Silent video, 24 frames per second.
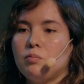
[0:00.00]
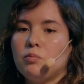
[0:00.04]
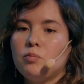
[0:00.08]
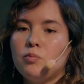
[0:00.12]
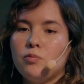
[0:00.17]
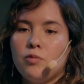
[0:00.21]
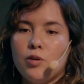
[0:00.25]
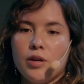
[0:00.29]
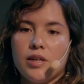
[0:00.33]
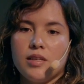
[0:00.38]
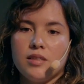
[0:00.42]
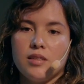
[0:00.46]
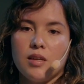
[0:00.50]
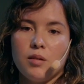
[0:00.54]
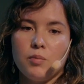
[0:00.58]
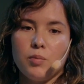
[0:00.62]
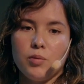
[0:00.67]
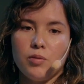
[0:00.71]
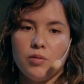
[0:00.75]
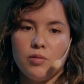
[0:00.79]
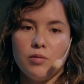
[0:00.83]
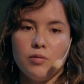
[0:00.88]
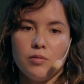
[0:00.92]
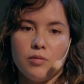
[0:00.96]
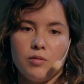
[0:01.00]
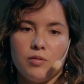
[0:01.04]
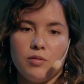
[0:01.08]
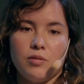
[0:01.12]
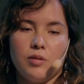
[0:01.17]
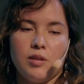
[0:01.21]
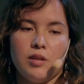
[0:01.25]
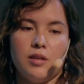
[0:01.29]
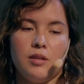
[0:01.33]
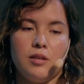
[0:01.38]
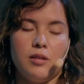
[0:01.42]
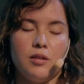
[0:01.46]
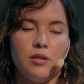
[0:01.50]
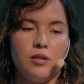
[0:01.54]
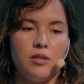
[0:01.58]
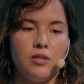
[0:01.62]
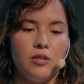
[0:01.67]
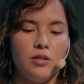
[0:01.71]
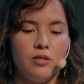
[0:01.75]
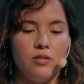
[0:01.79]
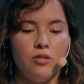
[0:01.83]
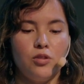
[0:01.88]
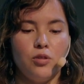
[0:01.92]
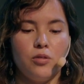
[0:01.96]
for example,
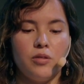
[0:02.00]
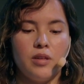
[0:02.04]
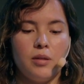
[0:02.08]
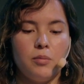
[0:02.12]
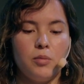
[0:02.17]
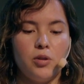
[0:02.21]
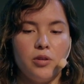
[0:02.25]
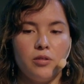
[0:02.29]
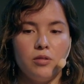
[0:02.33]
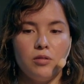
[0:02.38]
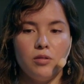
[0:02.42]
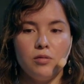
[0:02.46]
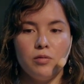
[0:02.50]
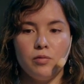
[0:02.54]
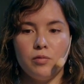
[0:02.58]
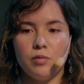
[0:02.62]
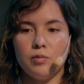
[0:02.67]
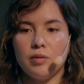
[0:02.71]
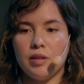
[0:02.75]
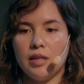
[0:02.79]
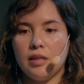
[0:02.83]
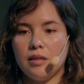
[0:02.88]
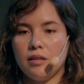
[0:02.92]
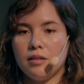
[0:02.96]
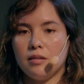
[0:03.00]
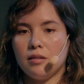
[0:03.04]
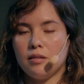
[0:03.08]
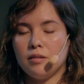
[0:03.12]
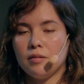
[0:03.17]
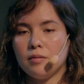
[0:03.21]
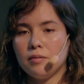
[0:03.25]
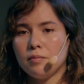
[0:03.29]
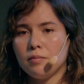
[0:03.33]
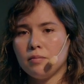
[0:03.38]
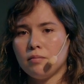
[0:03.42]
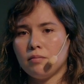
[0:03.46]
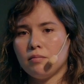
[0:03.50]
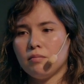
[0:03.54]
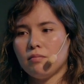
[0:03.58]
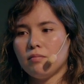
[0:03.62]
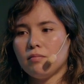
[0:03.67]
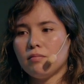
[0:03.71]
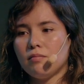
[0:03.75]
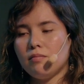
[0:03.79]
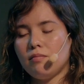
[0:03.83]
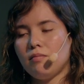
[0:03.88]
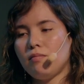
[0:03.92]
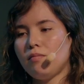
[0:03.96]
tune a model in
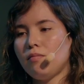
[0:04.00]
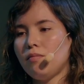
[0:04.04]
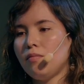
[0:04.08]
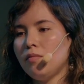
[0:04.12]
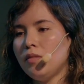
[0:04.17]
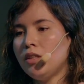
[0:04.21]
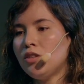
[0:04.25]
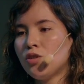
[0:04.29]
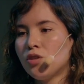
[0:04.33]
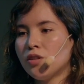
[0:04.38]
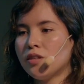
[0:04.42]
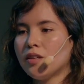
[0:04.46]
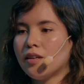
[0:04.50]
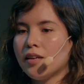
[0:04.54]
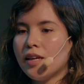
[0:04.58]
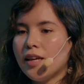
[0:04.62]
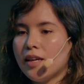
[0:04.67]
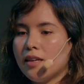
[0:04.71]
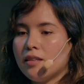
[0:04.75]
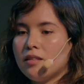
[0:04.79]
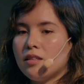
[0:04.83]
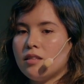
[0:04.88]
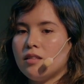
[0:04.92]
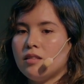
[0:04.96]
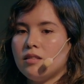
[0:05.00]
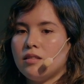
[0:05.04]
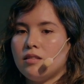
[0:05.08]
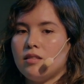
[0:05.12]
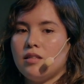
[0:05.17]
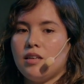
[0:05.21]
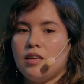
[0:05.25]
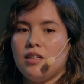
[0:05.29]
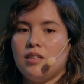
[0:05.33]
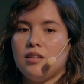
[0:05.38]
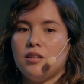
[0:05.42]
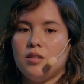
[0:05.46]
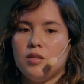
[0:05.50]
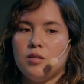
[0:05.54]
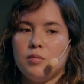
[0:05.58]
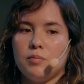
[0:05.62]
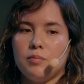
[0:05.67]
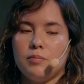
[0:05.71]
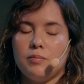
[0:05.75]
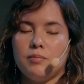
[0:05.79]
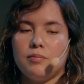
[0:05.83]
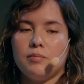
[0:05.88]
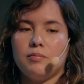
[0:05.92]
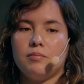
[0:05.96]
certain cases that
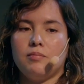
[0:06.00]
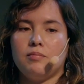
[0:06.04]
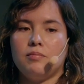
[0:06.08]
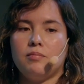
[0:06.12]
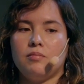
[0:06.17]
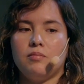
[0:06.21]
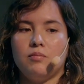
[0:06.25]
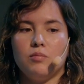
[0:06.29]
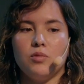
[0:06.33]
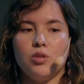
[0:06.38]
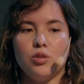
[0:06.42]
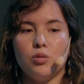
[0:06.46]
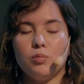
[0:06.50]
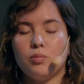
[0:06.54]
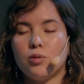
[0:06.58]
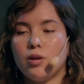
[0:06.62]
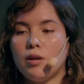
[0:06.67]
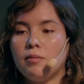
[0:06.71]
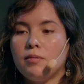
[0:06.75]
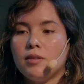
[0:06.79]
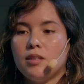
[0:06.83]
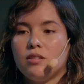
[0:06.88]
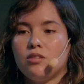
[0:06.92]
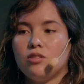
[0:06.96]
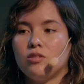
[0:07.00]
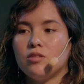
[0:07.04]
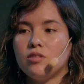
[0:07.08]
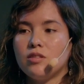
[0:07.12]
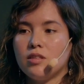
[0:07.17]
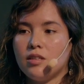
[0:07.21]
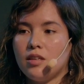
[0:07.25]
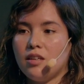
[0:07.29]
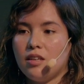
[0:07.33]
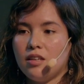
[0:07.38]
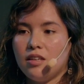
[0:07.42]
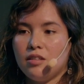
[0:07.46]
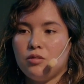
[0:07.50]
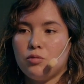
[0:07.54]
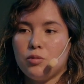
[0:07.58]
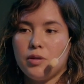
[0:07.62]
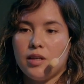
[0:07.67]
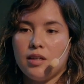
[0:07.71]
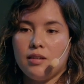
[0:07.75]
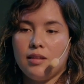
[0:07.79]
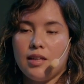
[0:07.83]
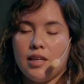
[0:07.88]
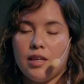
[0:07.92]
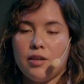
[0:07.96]
you probably don't see in
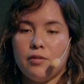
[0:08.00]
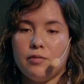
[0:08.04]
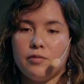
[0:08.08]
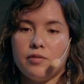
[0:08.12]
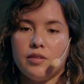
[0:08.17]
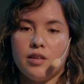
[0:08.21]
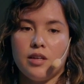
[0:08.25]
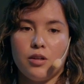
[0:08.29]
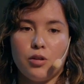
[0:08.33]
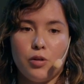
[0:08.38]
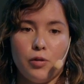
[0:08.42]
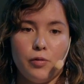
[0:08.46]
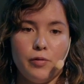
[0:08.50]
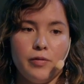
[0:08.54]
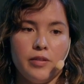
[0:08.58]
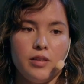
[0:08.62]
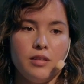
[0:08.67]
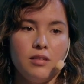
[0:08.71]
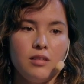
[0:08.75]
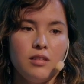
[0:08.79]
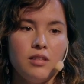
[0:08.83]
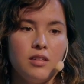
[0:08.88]
real life that often.